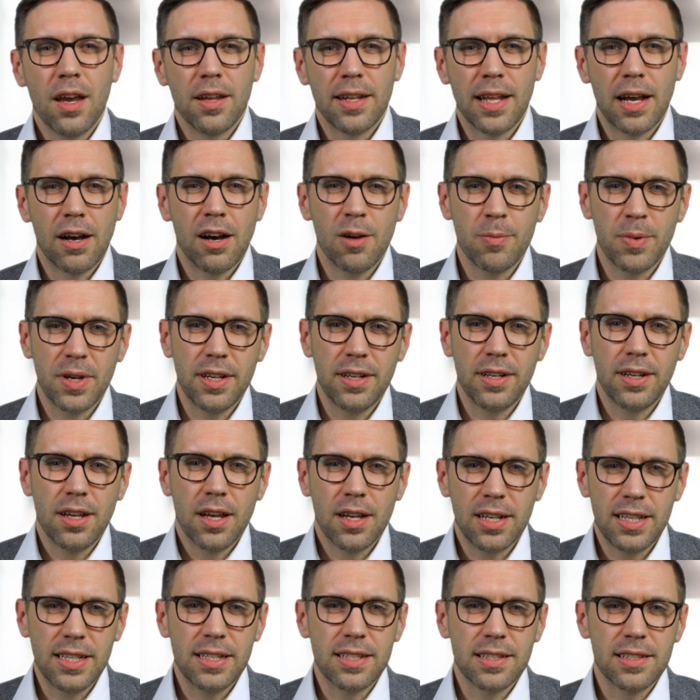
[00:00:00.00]
Now, I've been
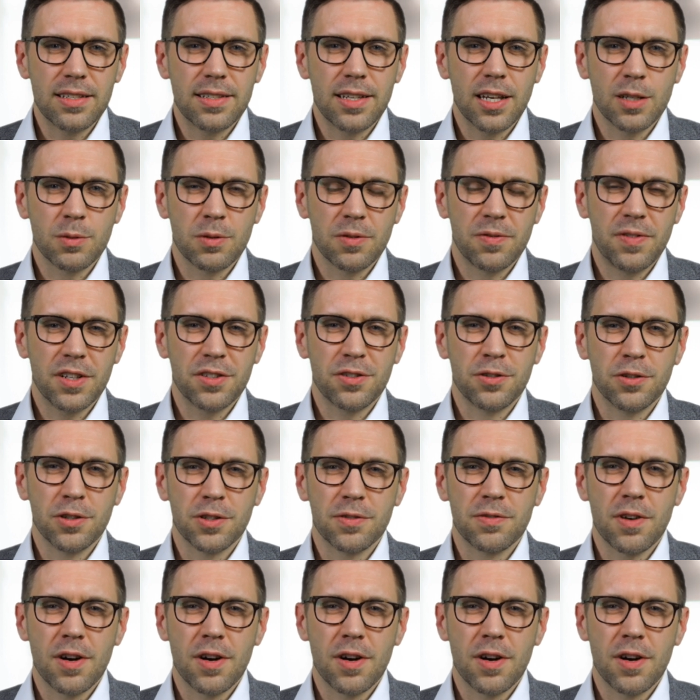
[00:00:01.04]
leading sales professionals